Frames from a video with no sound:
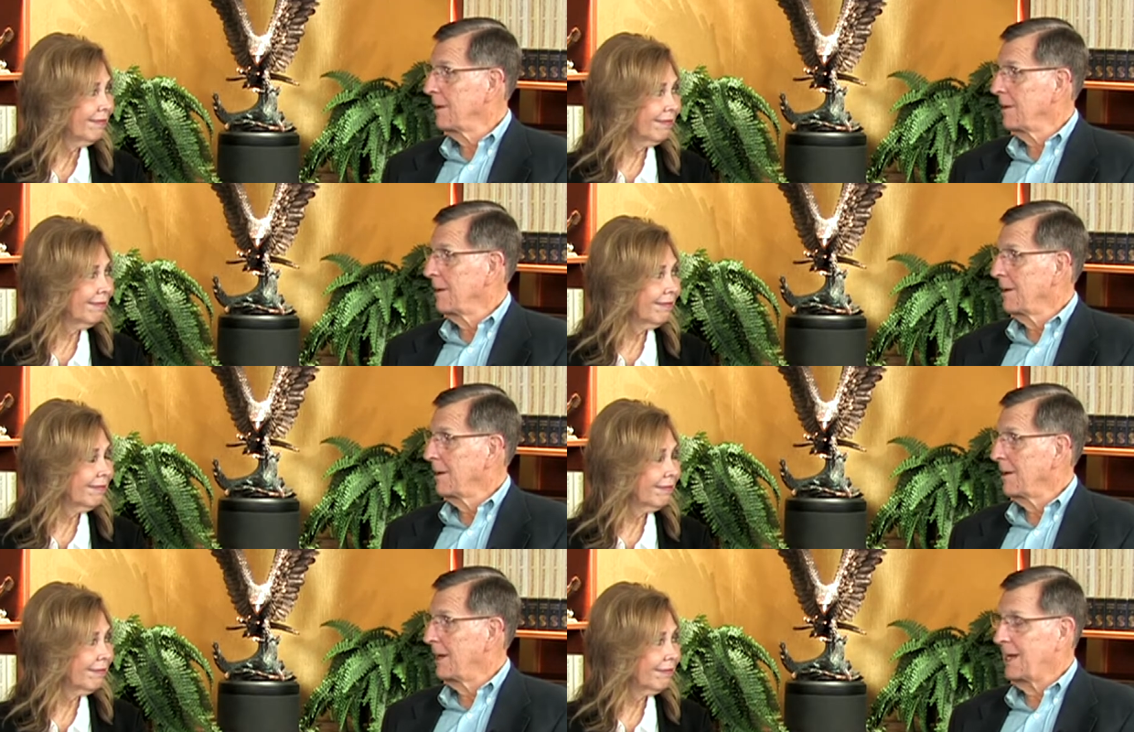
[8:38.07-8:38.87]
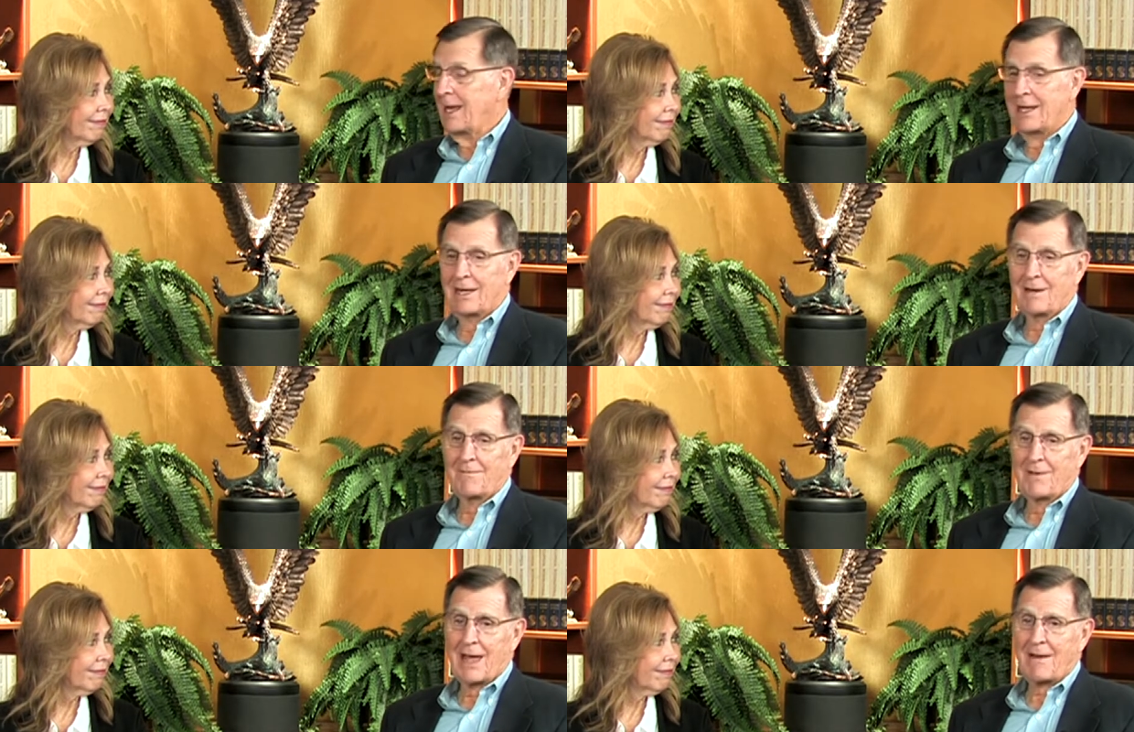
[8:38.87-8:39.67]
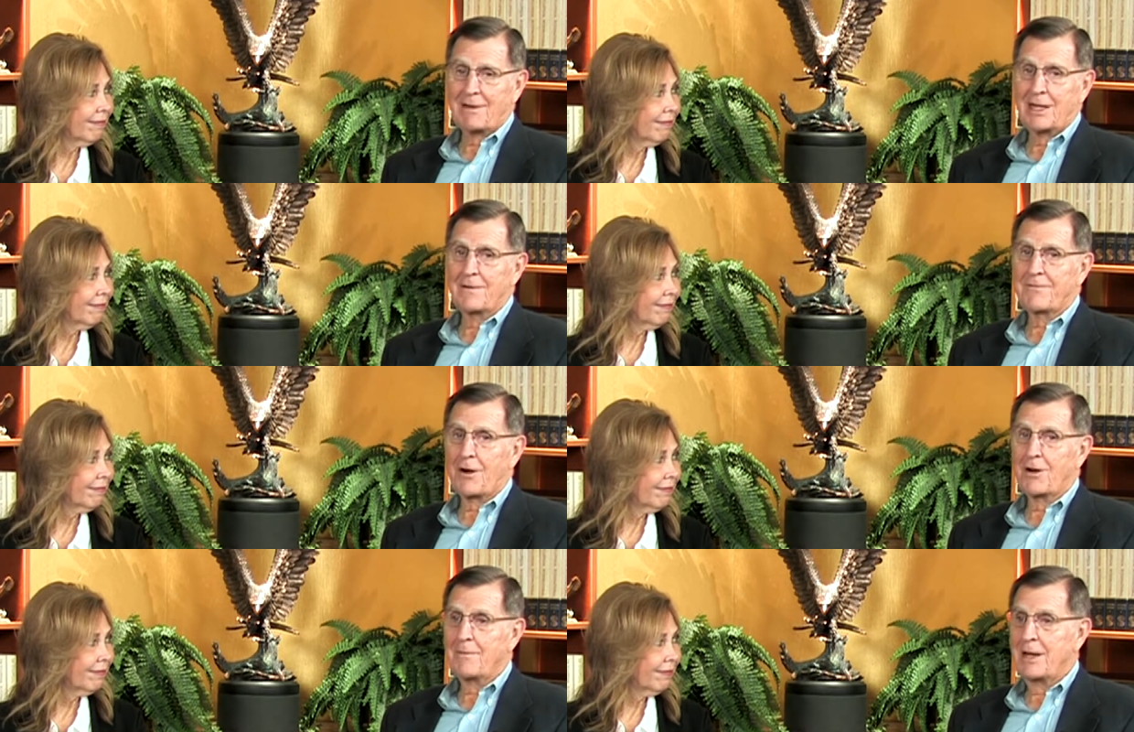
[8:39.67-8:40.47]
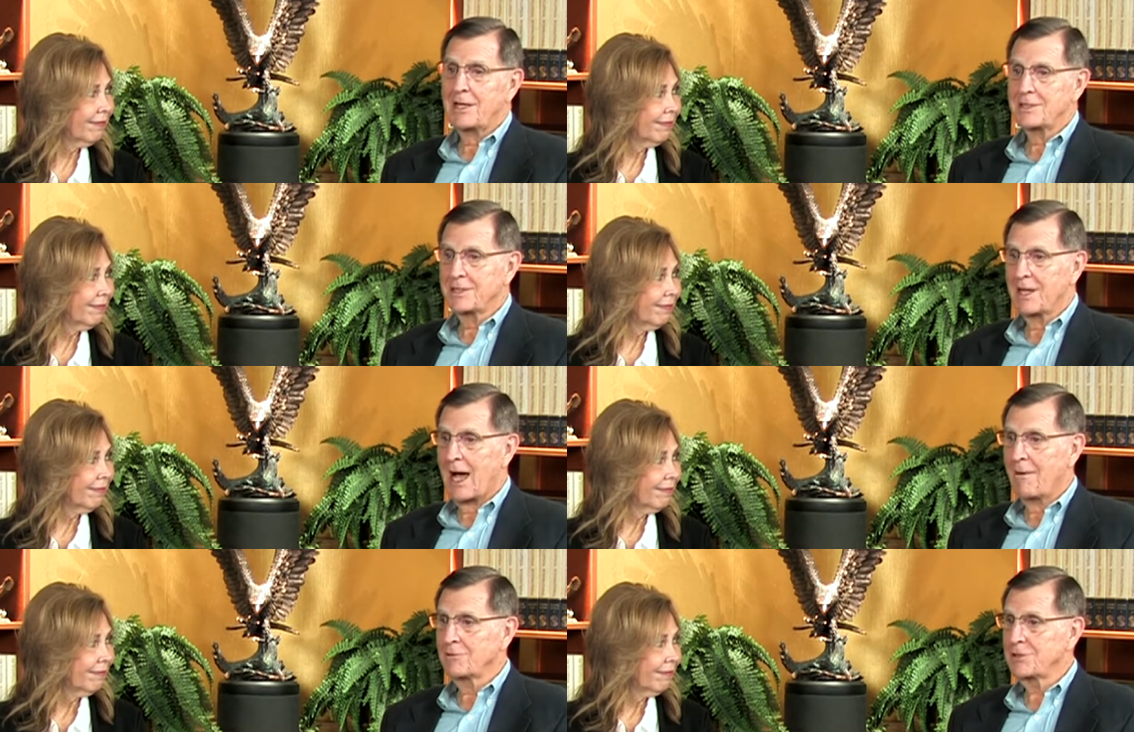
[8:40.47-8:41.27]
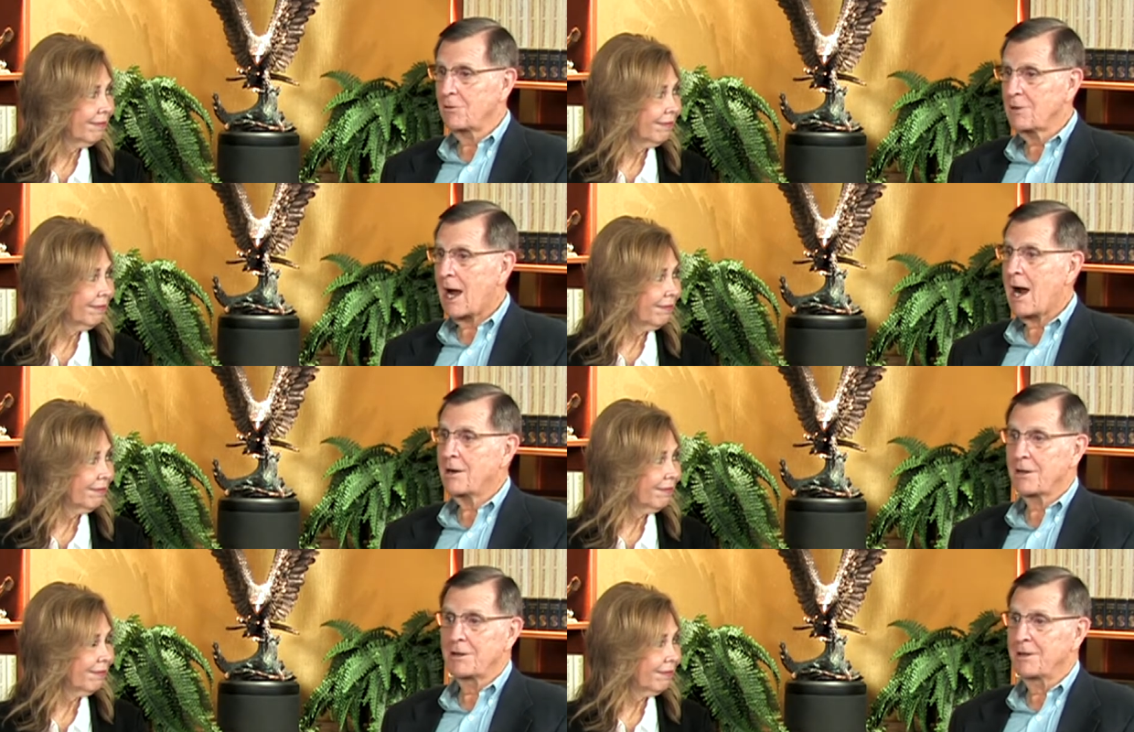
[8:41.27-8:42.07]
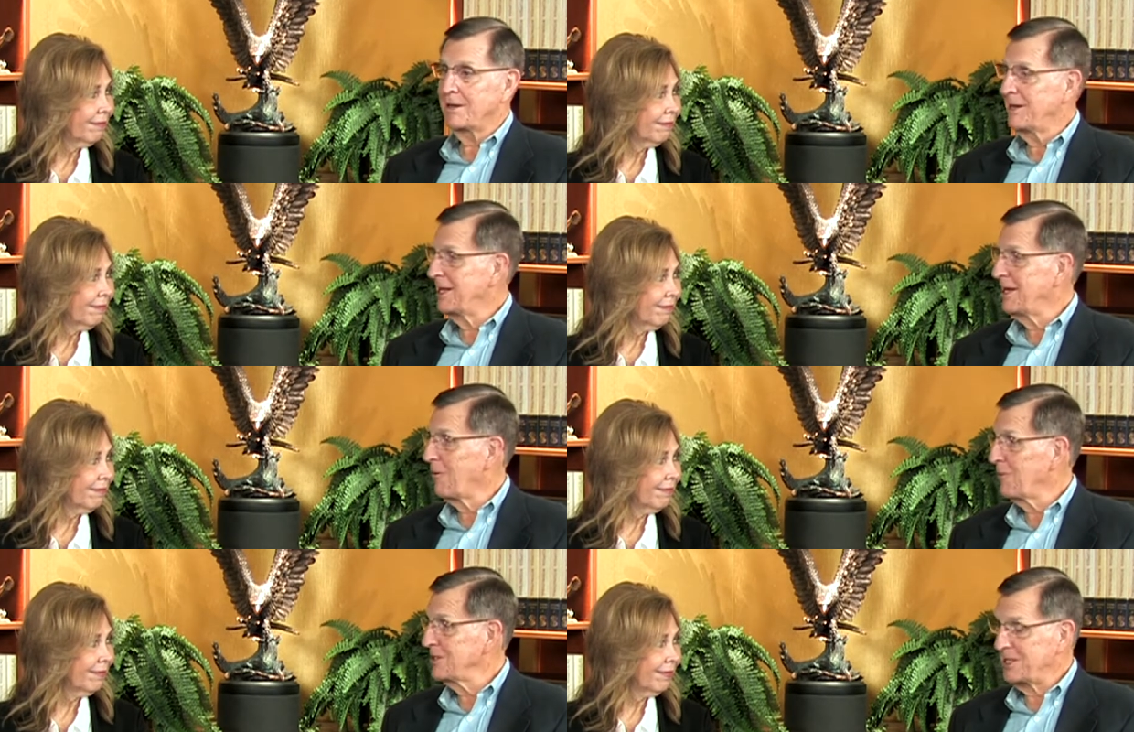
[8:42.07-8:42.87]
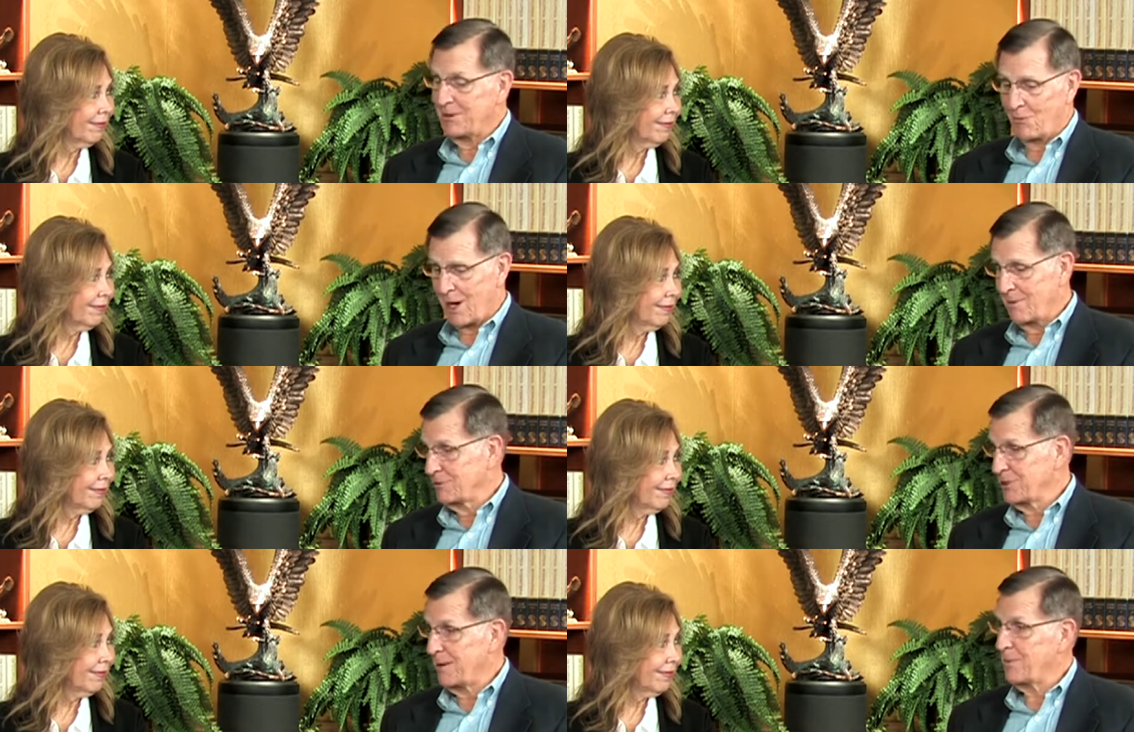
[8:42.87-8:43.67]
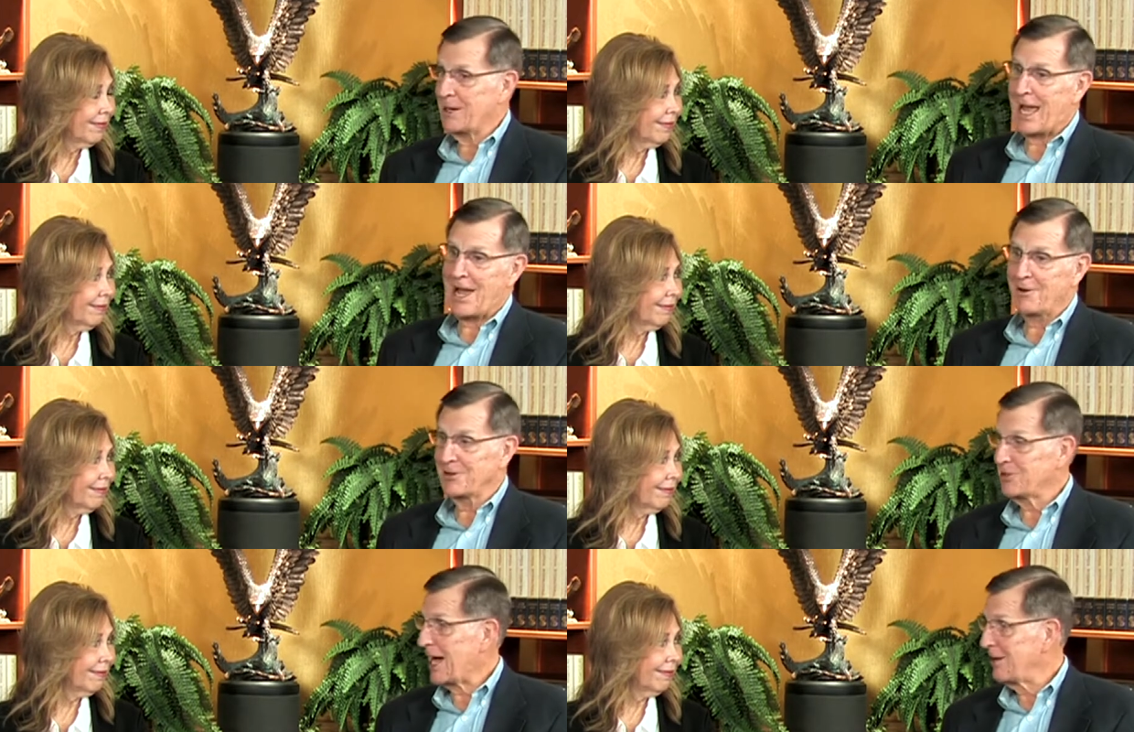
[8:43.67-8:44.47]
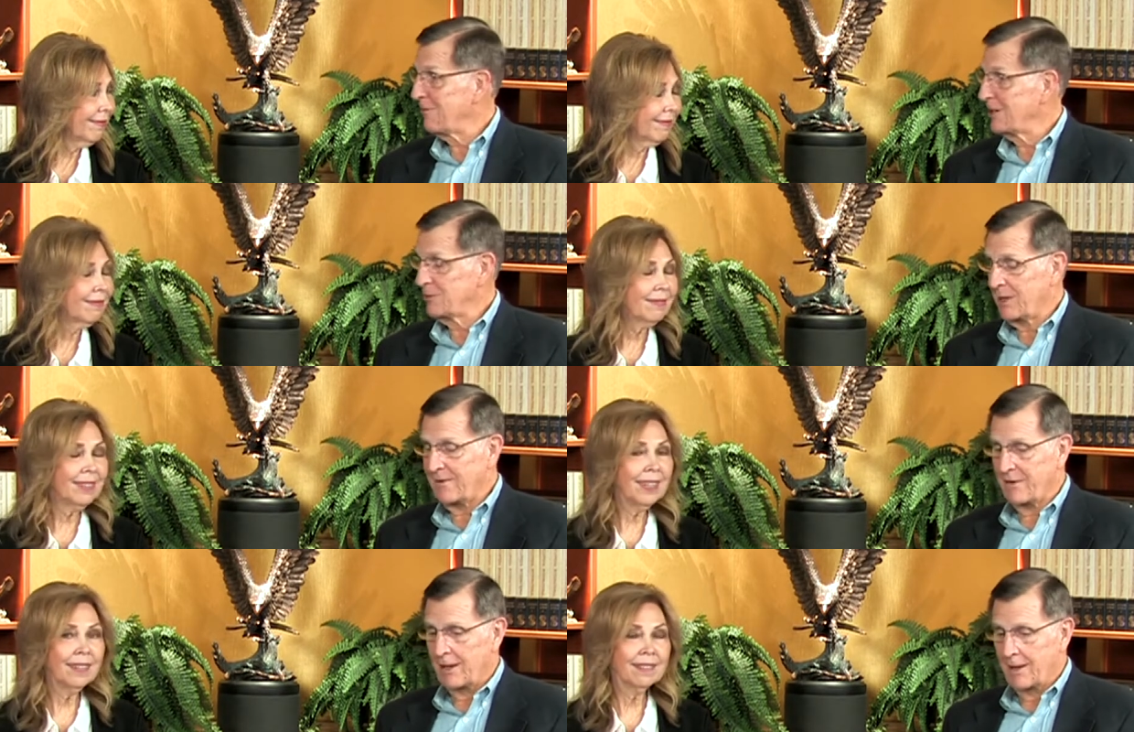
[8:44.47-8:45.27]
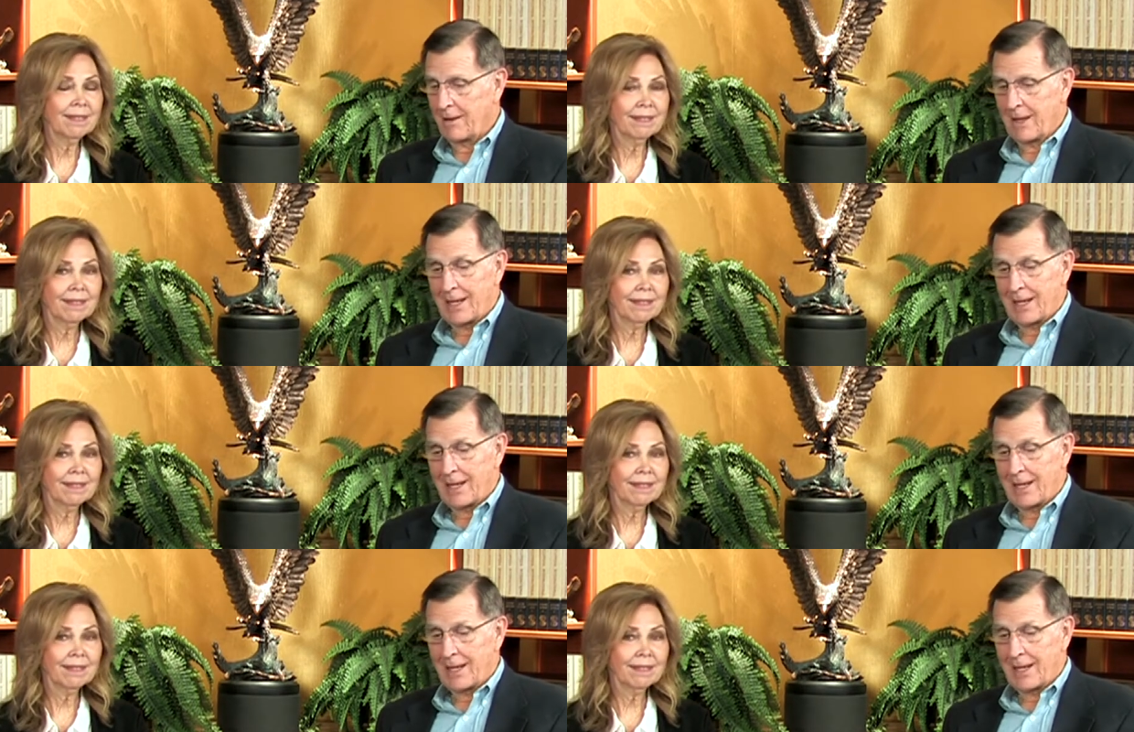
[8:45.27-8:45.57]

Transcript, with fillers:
Speaker 1: Mm-hmm. And, and then at the end of 30 minutes, I was so tired I couldn't didn't know which way was up or down or mm-hmm. sideways mm-hmm. or whatever. Yeah.